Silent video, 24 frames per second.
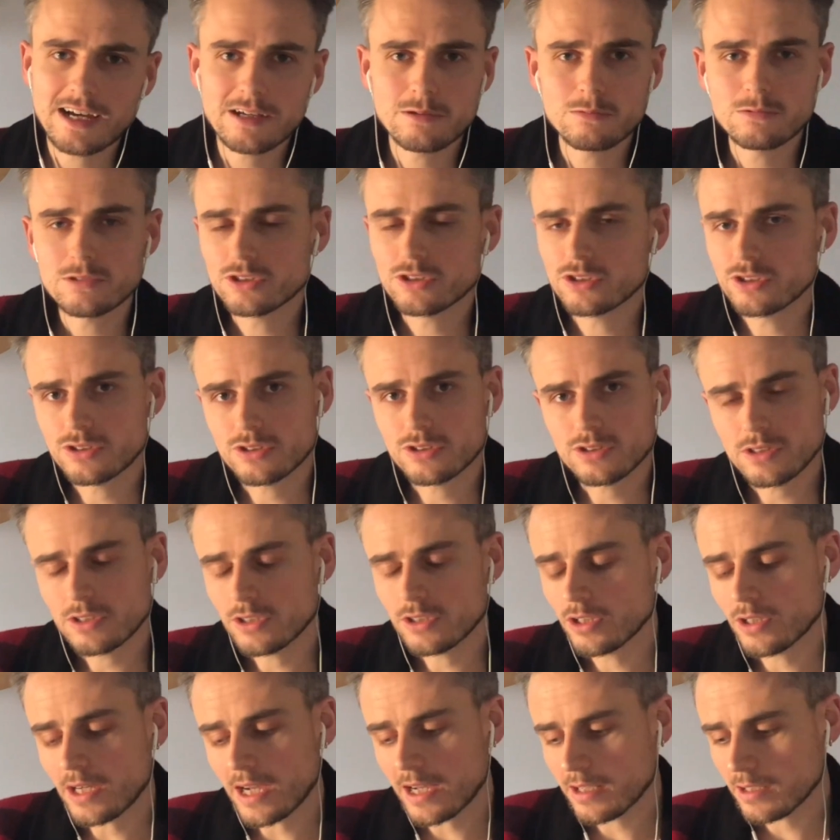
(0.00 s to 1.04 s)
was
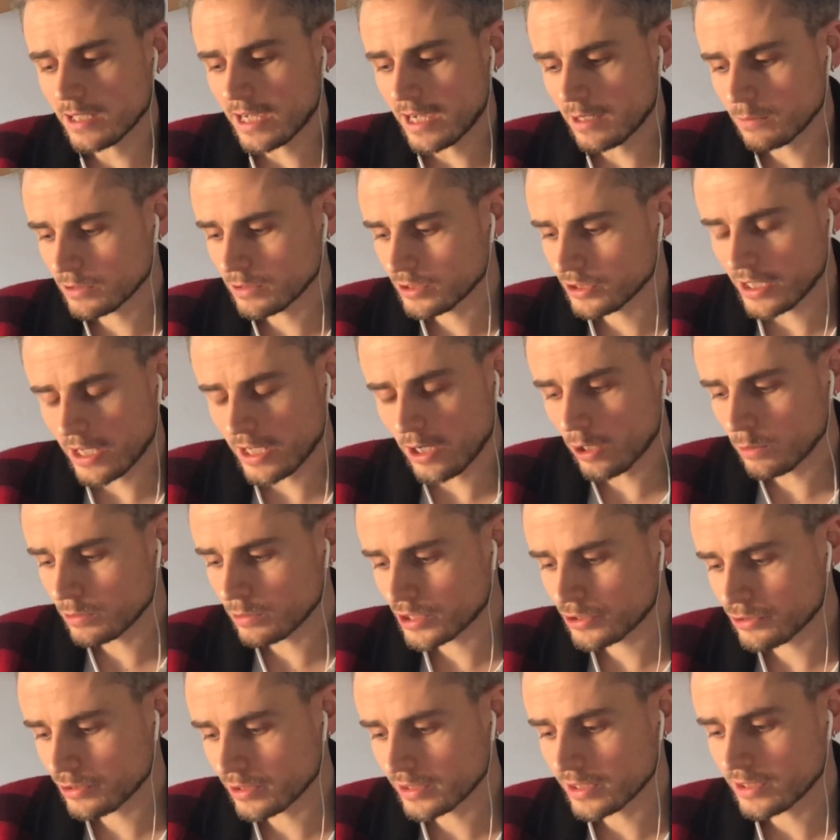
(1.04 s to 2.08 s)
always
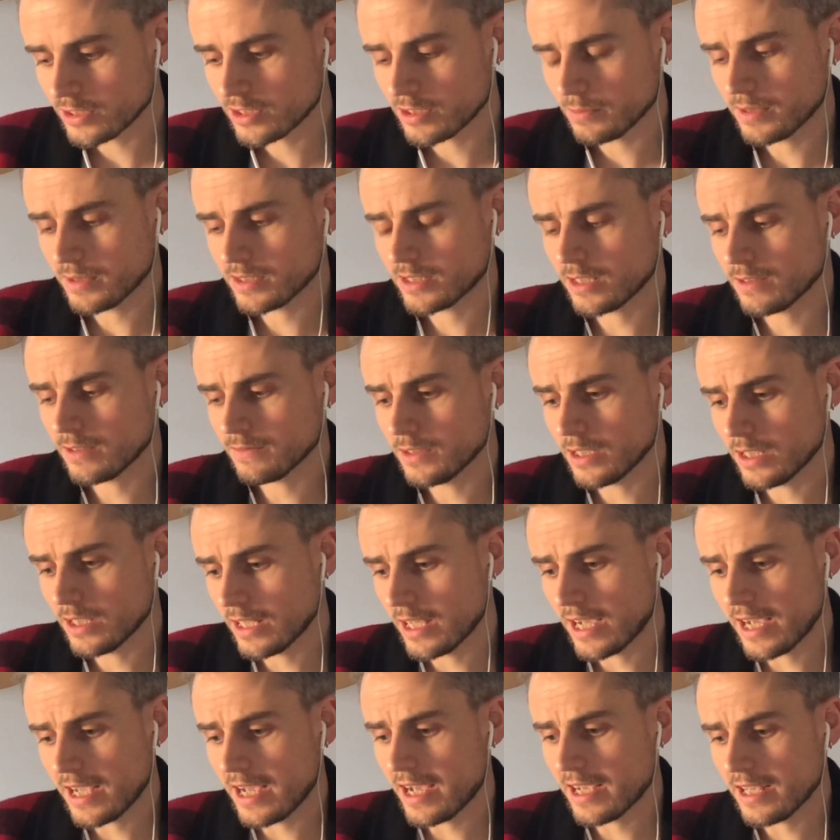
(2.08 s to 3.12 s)
drilled into myself that
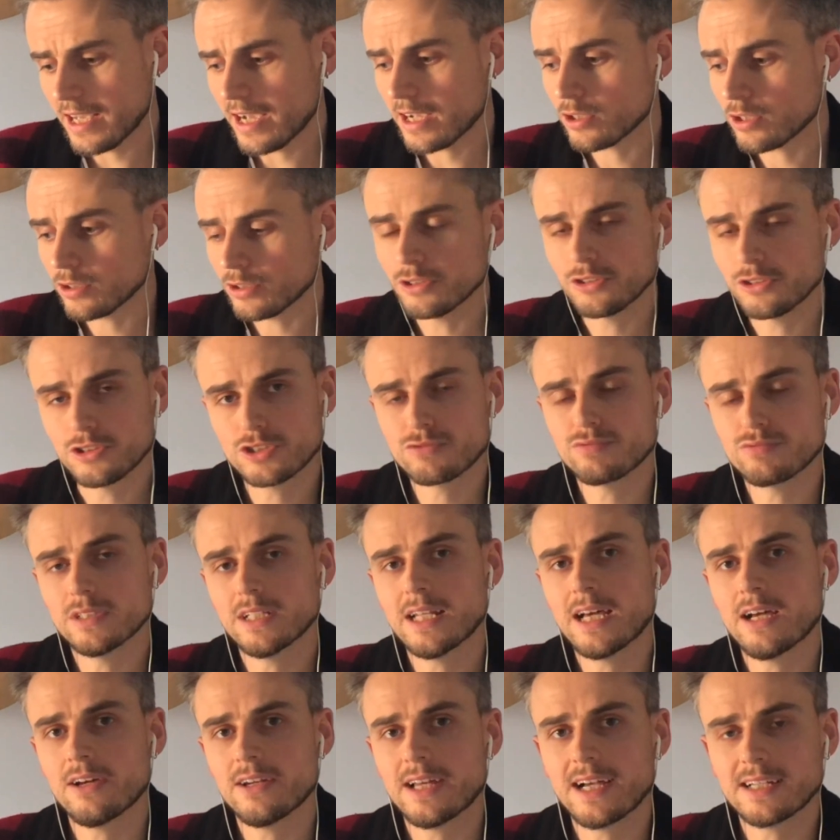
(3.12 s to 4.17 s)
I couldn't just
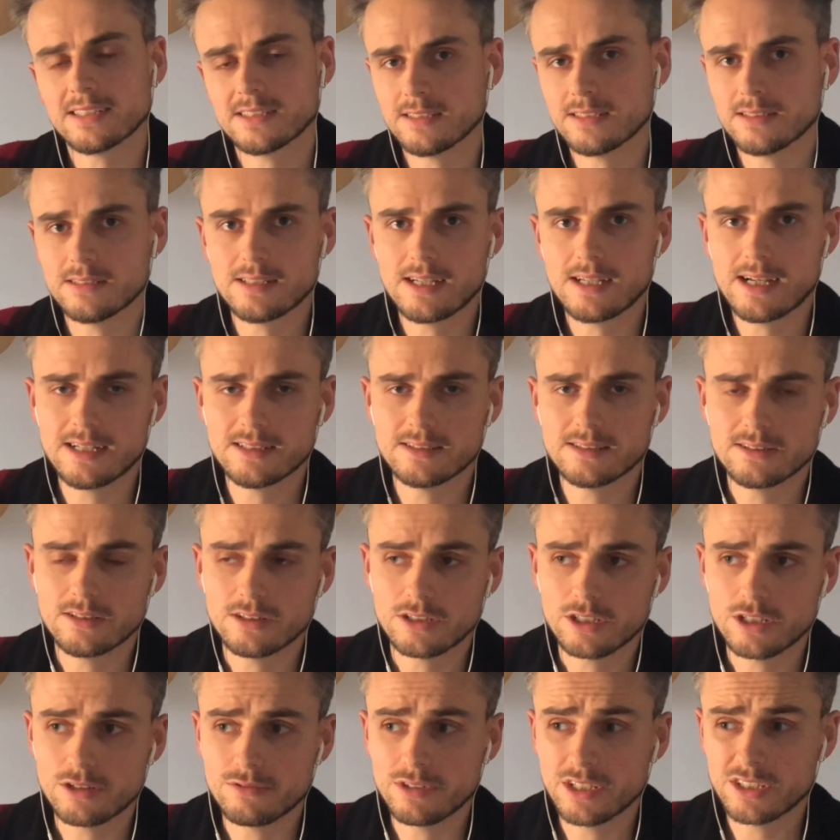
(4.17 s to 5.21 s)
rely on acting as a
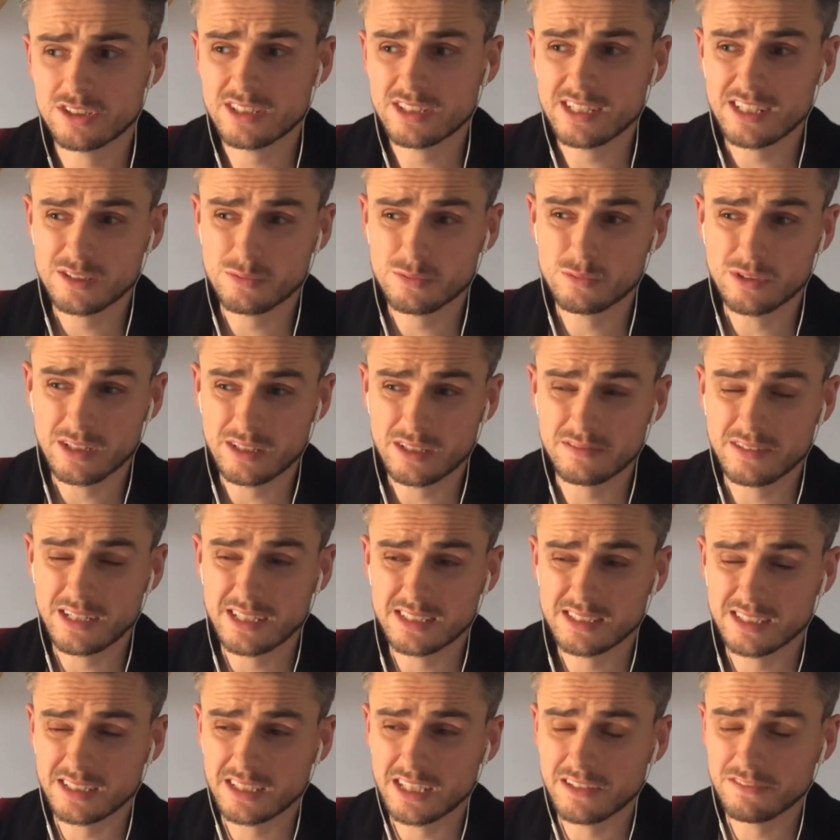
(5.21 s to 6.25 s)
career. So that's one
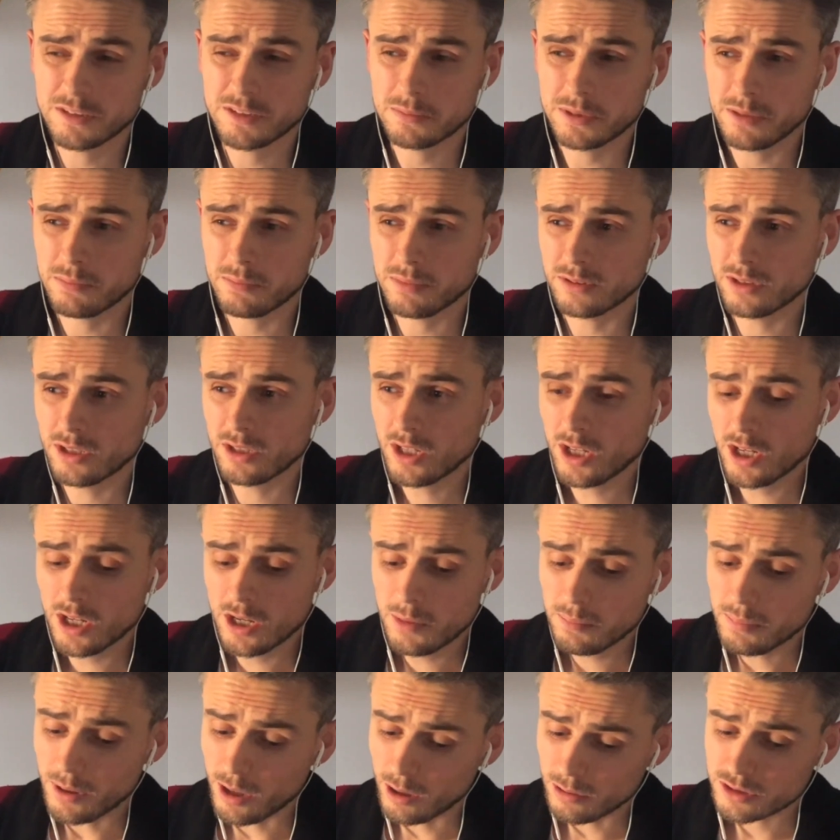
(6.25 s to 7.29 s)
advice I give to people.
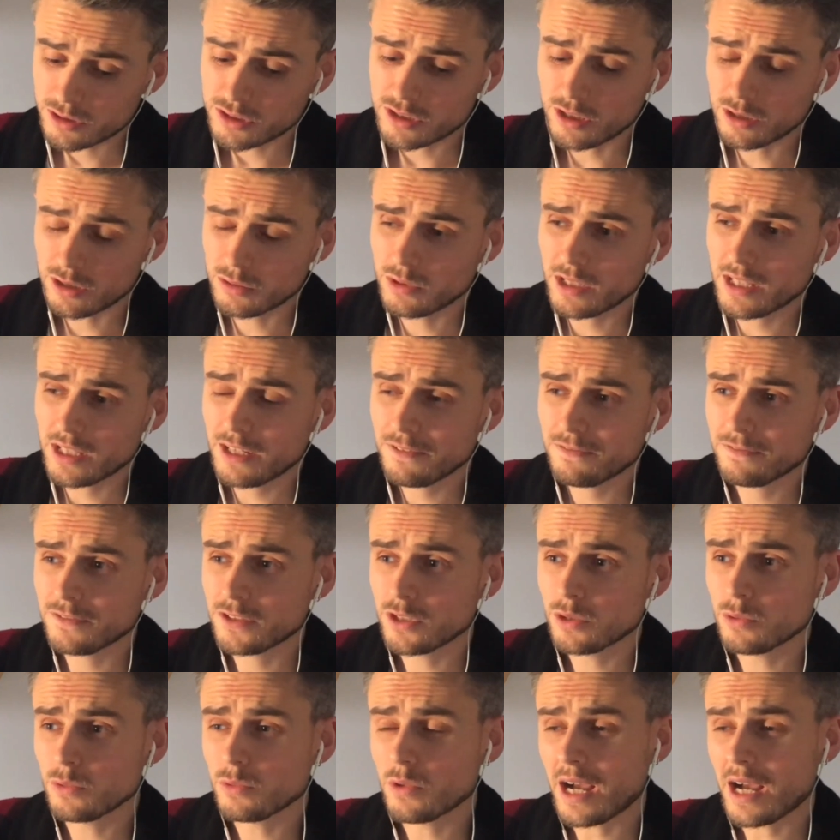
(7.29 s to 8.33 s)
But also, if
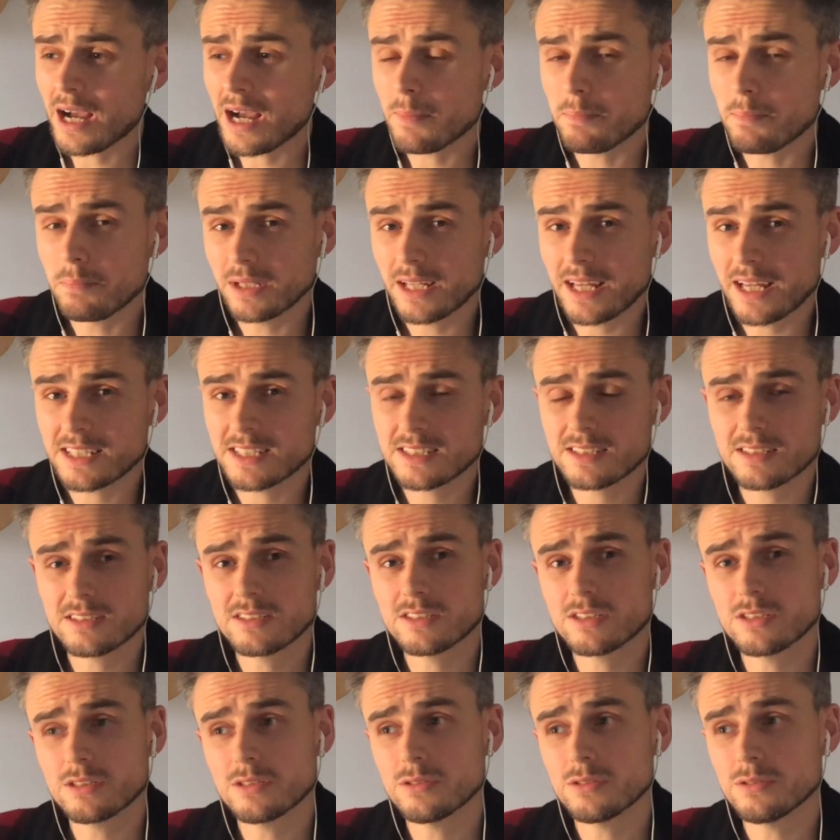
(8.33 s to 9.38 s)
you are blessed
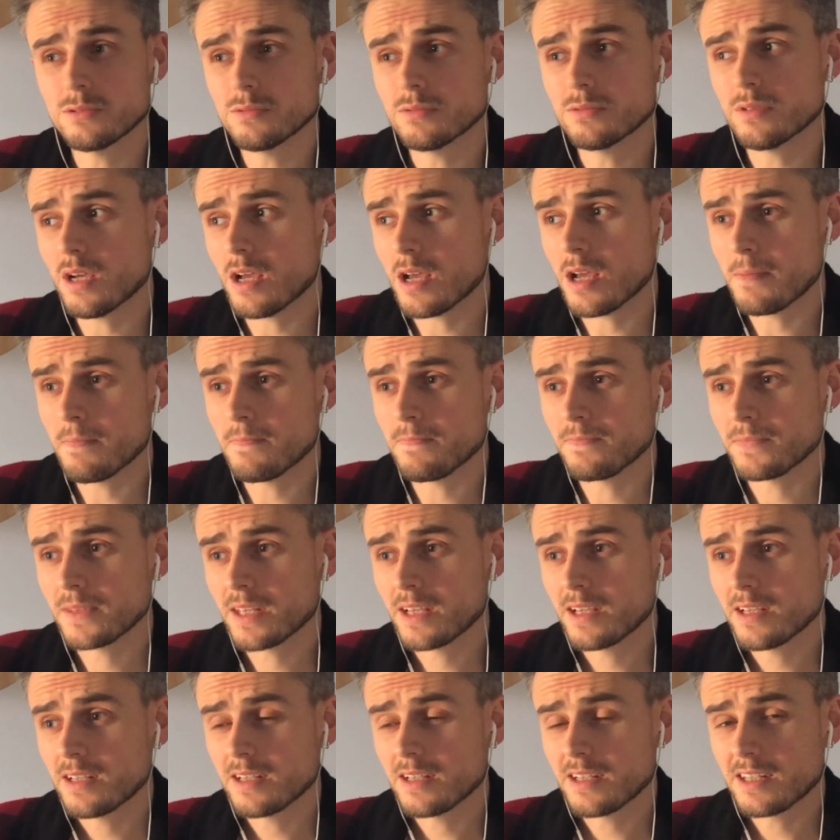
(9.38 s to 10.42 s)
to
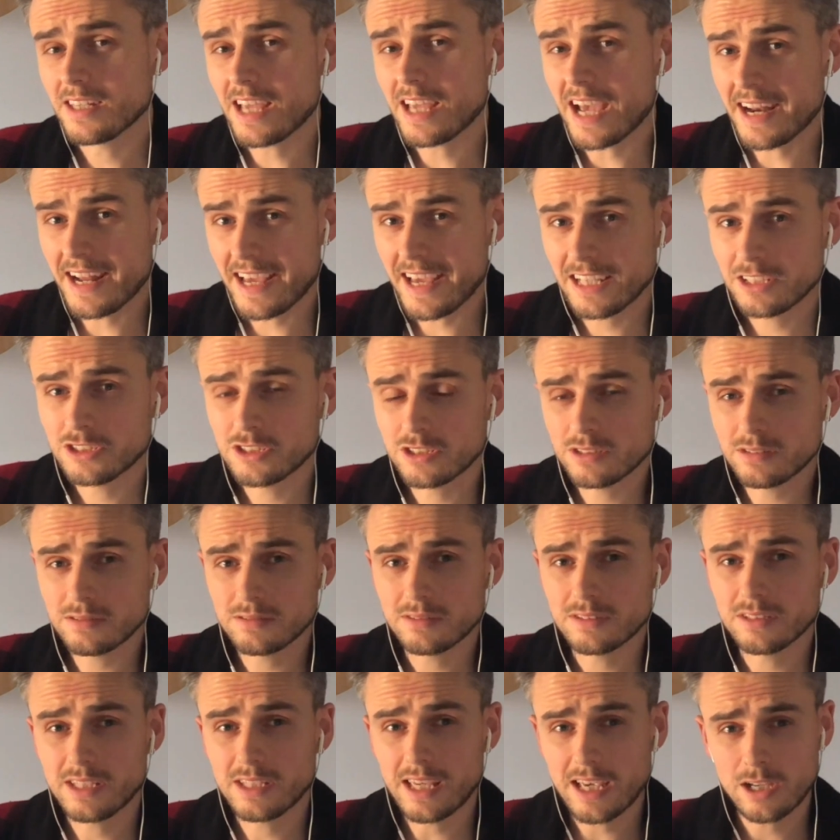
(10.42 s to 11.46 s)
get an
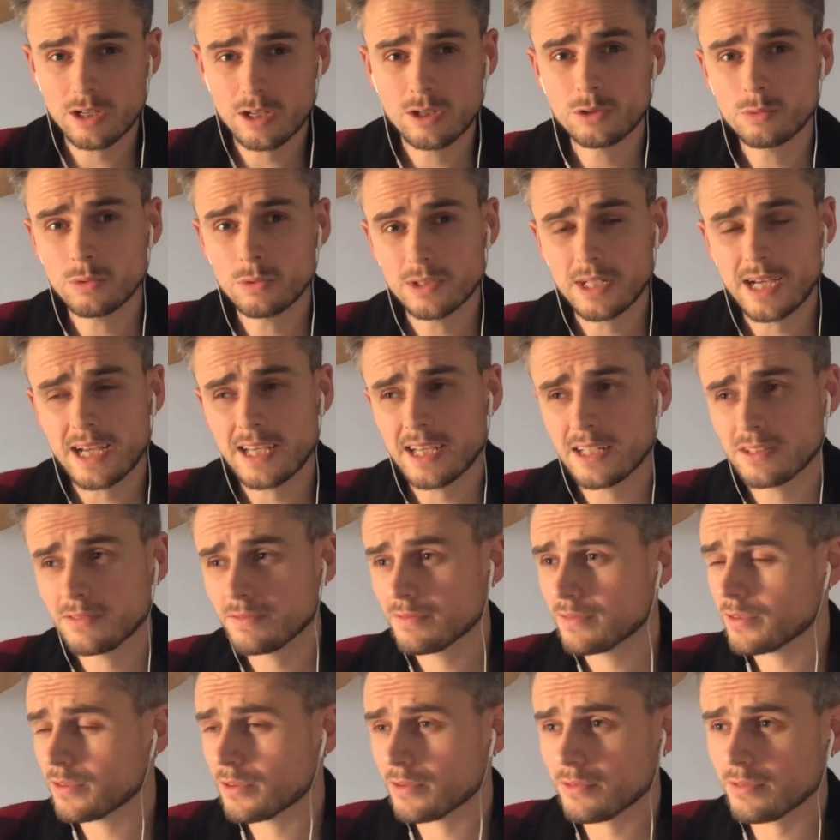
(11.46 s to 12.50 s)
agent, get a good one. I
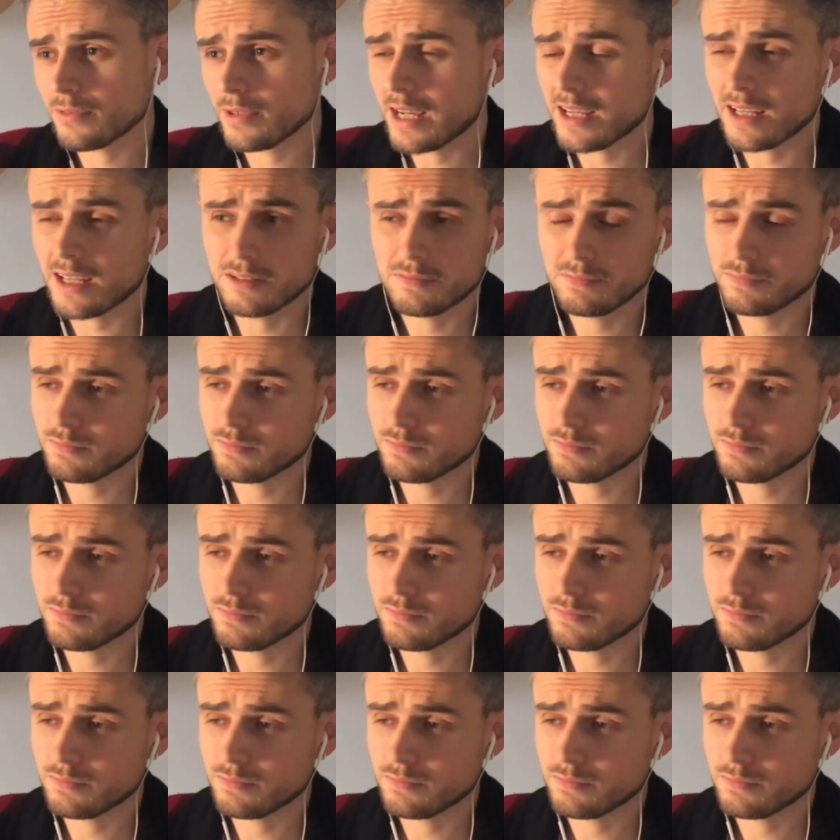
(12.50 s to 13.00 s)
had